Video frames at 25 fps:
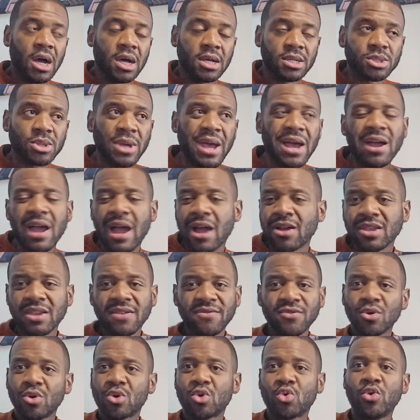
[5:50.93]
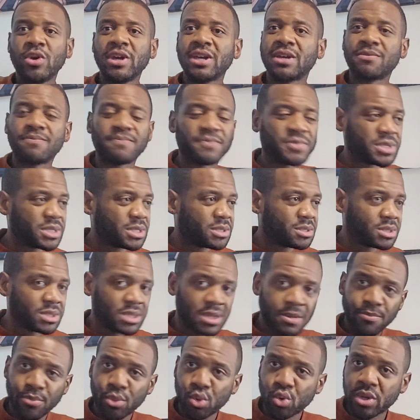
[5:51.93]
So I'll give you a quick,
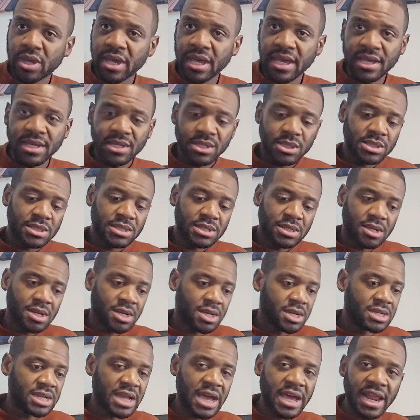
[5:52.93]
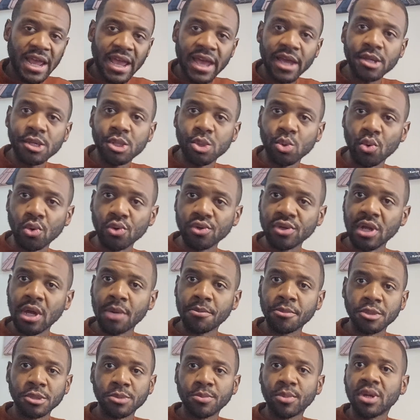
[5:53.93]
simple case, not actual
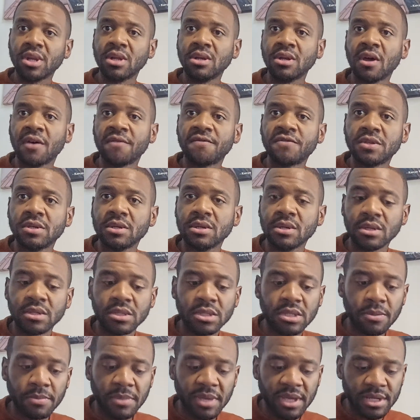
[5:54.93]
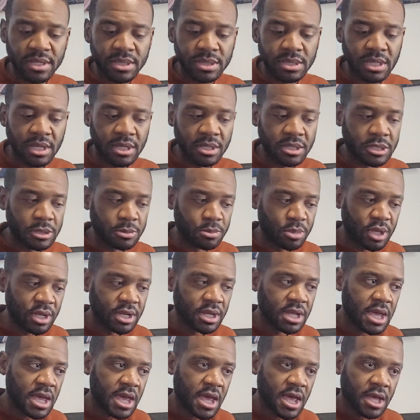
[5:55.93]
numbers, but enough to make sense.
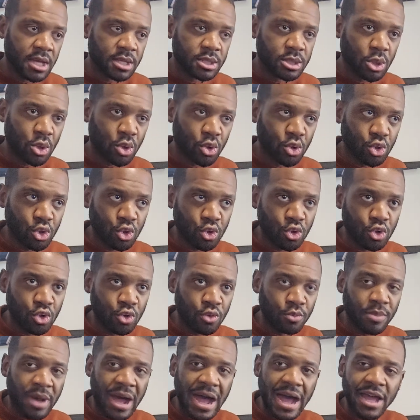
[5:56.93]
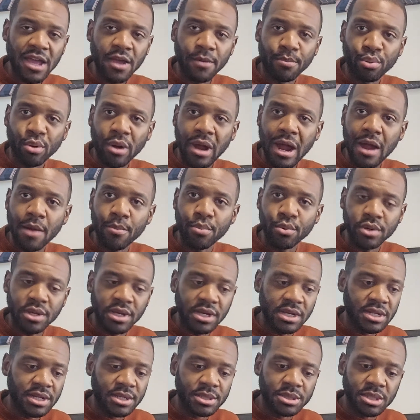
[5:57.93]
But so you buy a
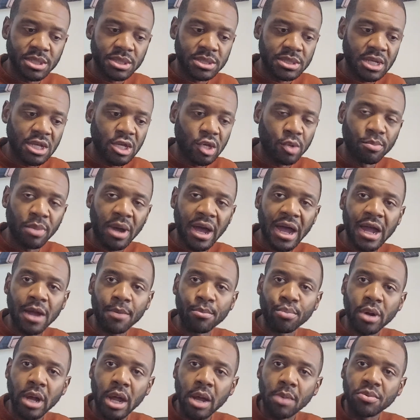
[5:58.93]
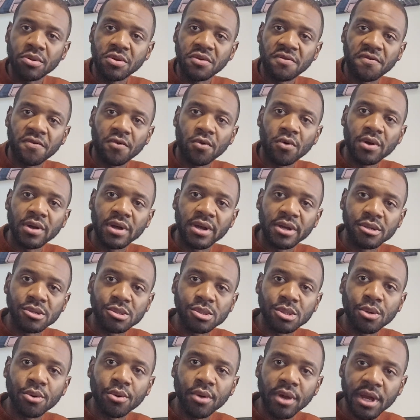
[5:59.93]
property. Let's just say you buy a property for
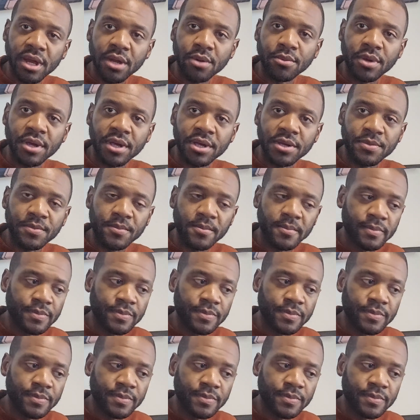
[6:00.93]
100 grand, right?